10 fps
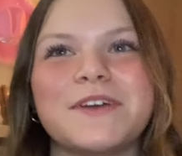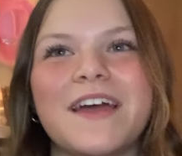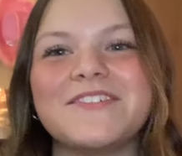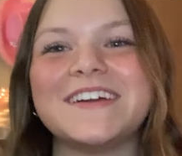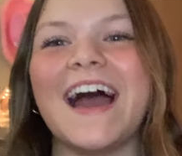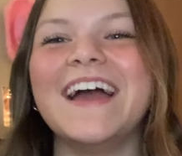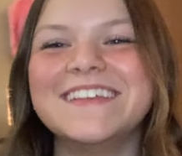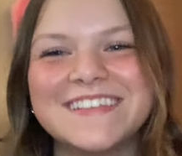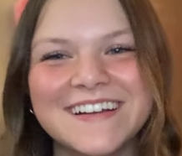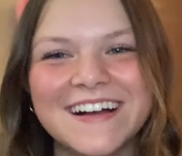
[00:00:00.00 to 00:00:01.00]
I have,
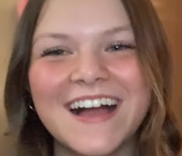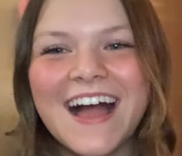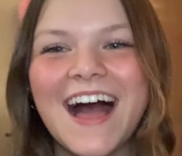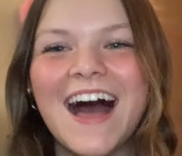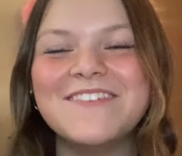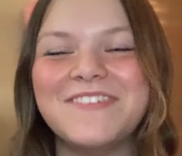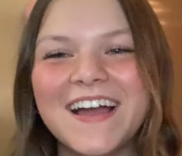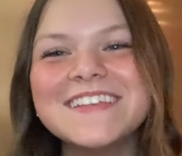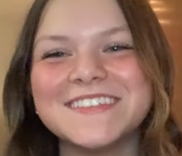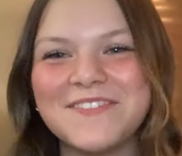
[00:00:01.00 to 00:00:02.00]
guys.
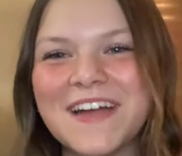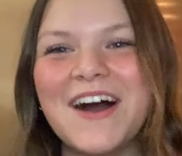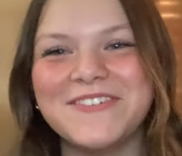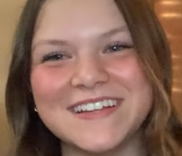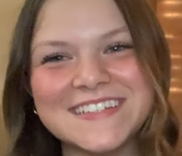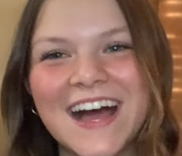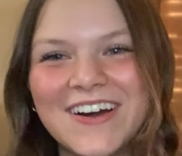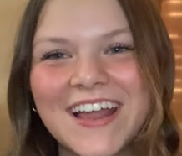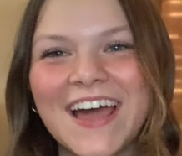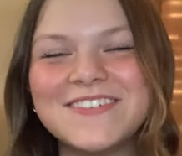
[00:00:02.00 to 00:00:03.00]
My sub count went
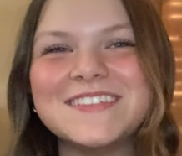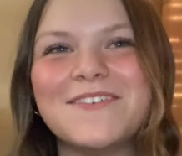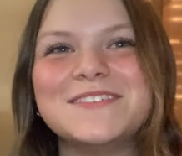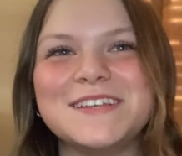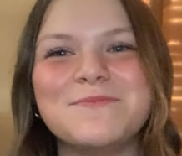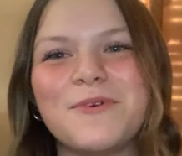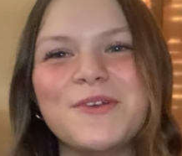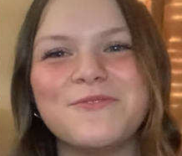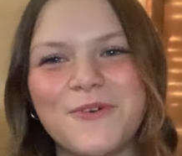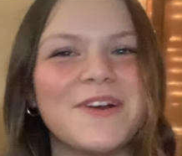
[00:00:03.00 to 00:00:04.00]
down. I have
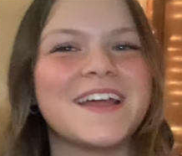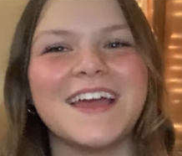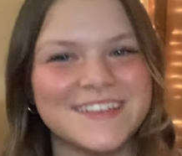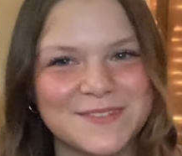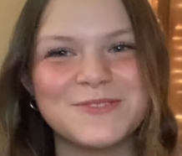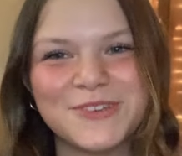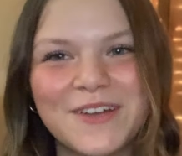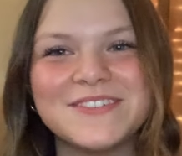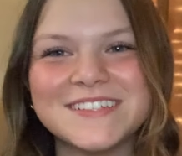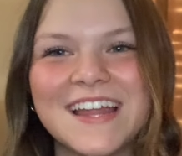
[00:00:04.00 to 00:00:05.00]
17.4k
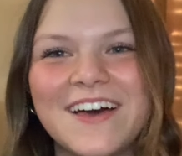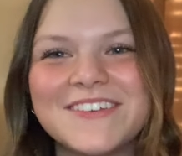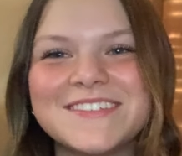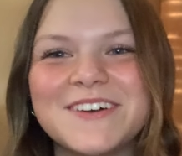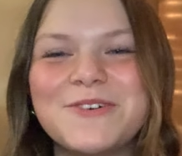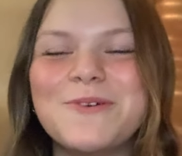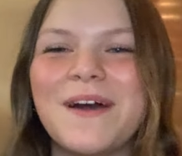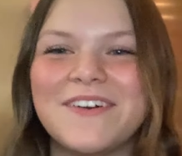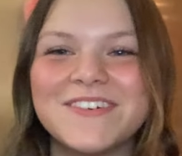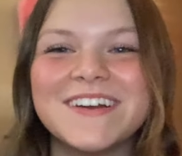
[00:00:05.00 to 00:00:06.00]
subscribers now, so
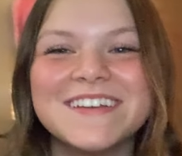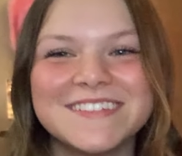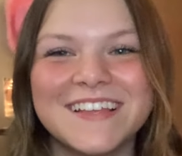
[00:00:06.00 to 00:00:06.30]
whoever is